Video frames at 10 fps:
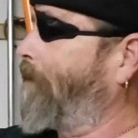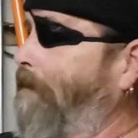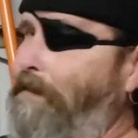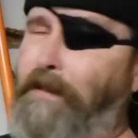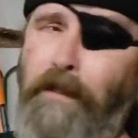
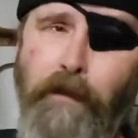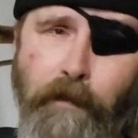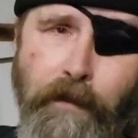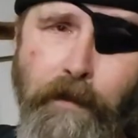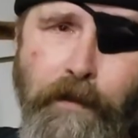like
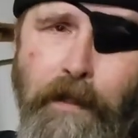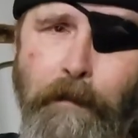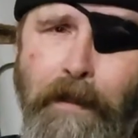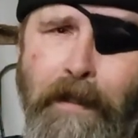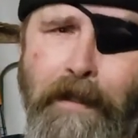silver or
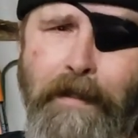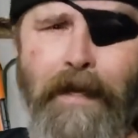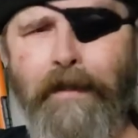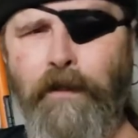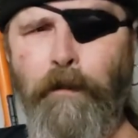something like
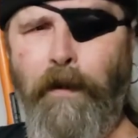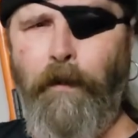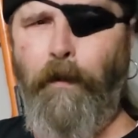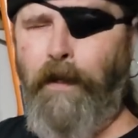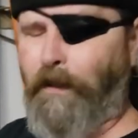that, then you might
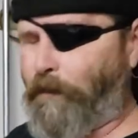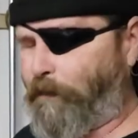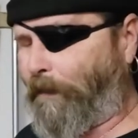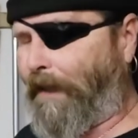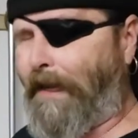want to use
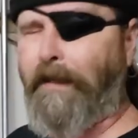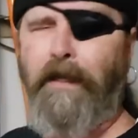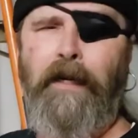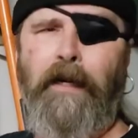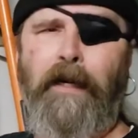black.
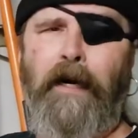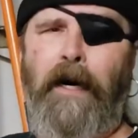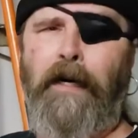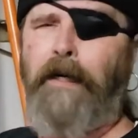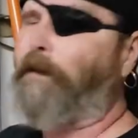
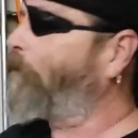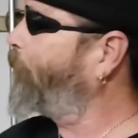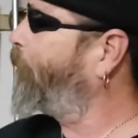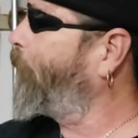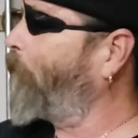Uh,
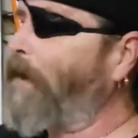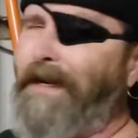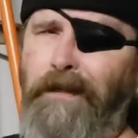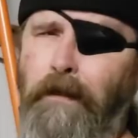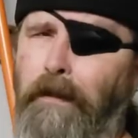for the
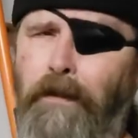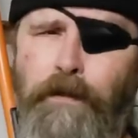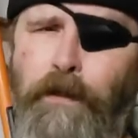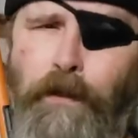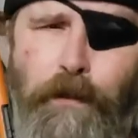white, you could
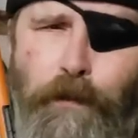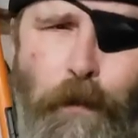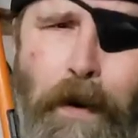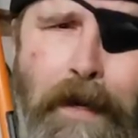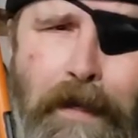also use
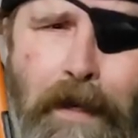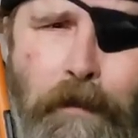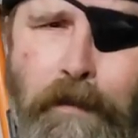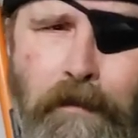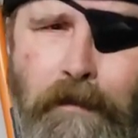white
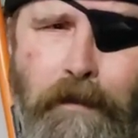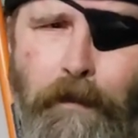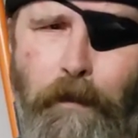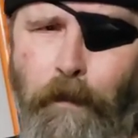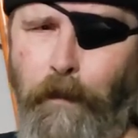out to
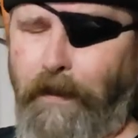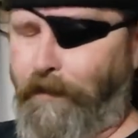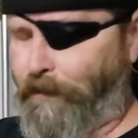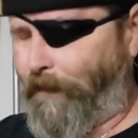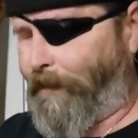do what we're going to
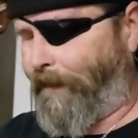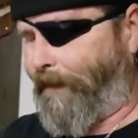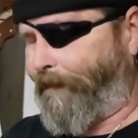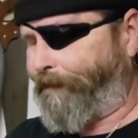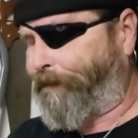show you here.